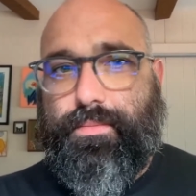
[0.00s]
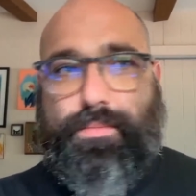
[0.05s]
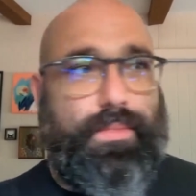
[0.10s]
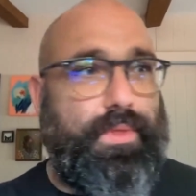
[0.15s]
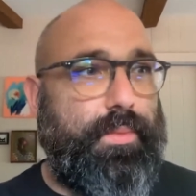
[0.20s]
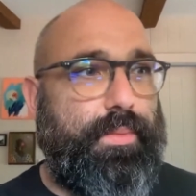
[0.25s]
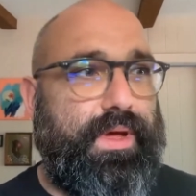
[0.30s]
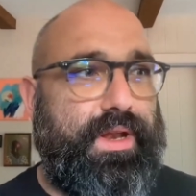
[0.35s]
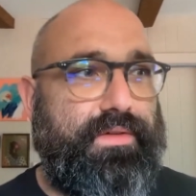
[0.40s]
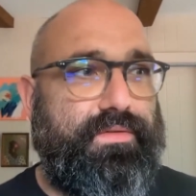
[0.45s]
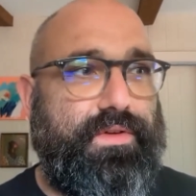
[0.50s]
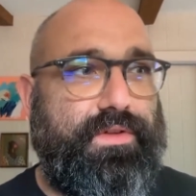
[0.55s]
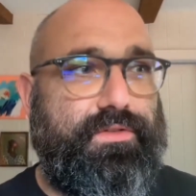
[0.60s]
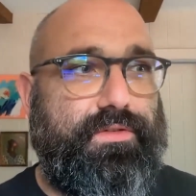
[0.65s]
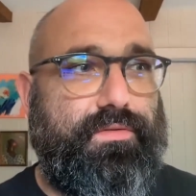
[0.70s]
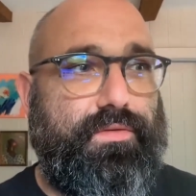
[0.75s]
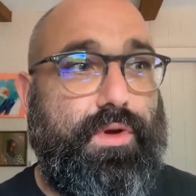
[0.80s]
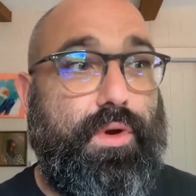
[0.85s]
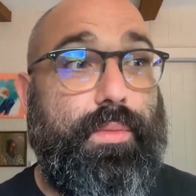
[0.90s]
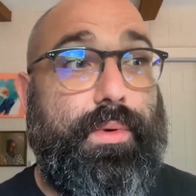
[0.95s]
benefits of
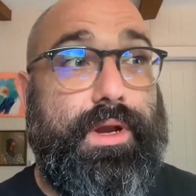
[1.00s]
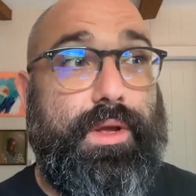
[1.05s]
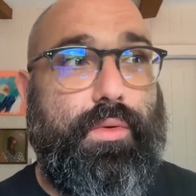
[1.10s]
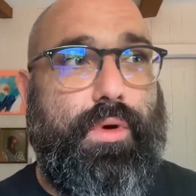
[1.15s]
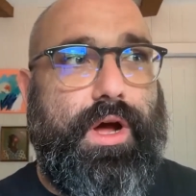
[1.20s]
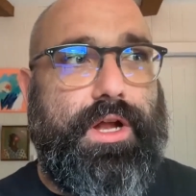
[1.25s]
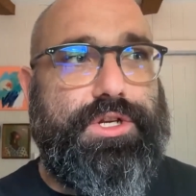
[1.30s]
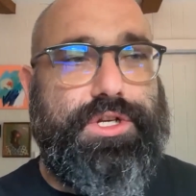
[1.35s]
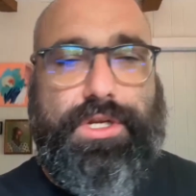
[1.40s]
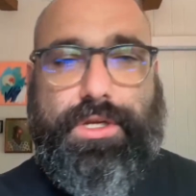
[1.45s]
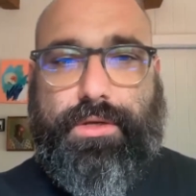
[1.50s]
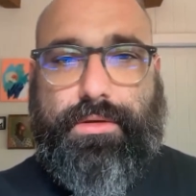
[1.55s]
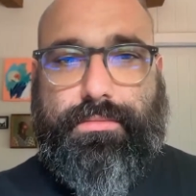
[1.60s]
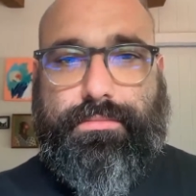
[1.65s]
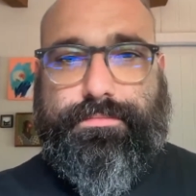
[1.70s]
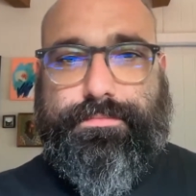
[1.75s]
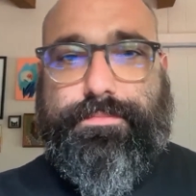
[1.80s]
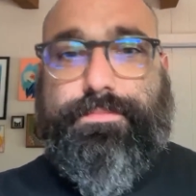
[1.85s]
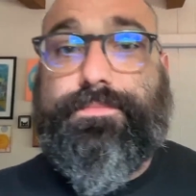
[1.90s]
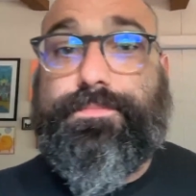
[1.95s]
nobody watching.
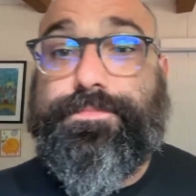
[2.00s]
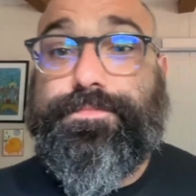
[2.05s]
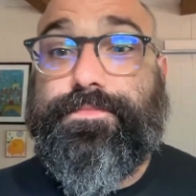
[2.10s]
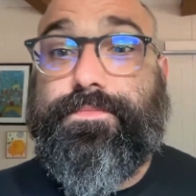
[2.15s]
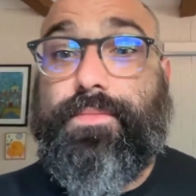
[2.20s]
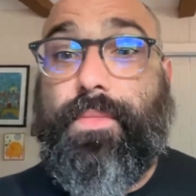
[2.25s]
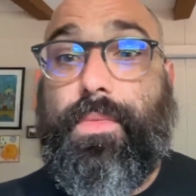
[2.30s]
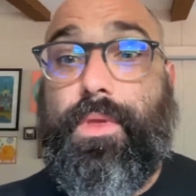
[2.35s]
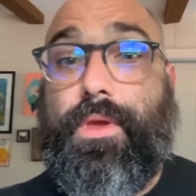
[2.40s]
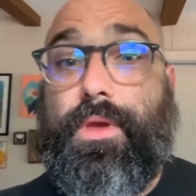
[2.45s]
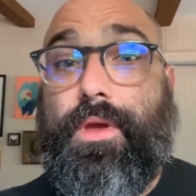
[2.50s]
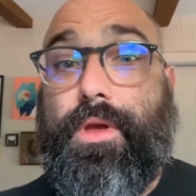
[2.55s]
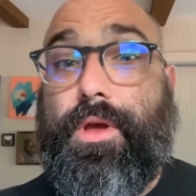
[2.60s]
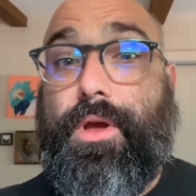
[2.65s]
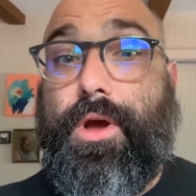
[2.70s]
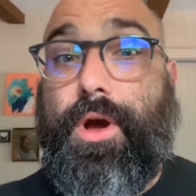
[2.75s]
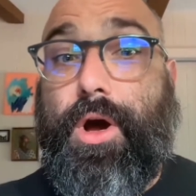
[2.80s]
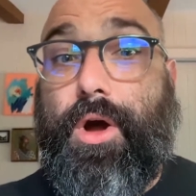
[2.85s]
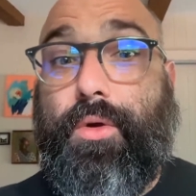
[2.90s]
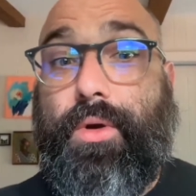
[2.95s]

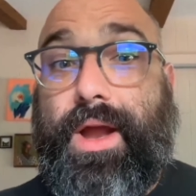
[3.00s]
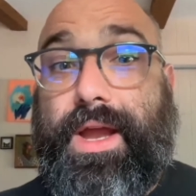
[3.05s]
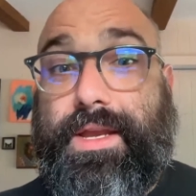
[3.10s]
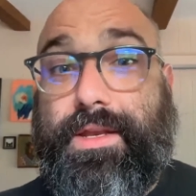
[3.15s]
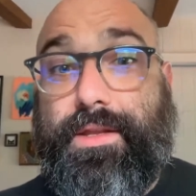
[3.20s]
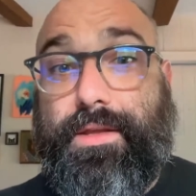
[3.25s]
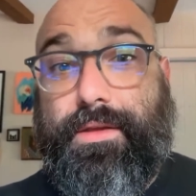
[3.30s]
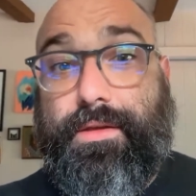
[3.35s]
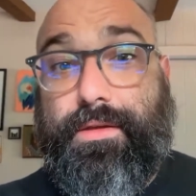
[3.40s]
All right,